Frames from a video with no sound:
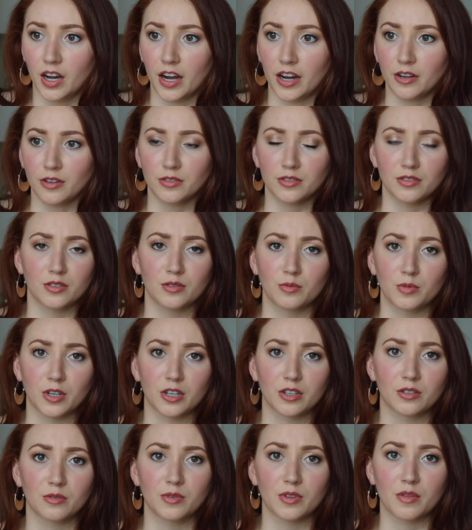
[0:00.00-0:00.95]
I also
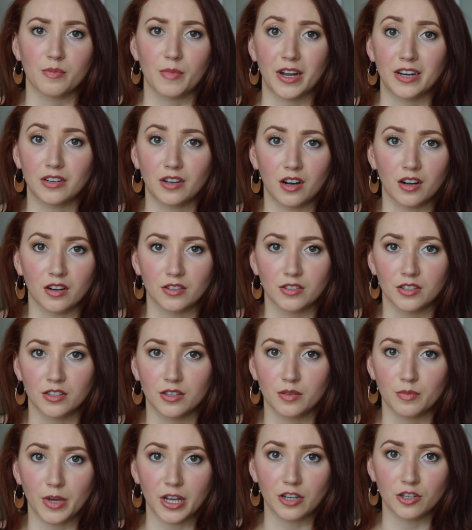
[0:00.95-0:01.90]
worked with my
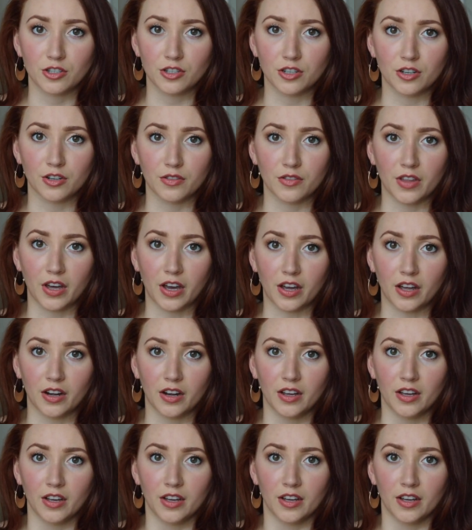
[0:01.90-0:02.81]
doctor to make sure that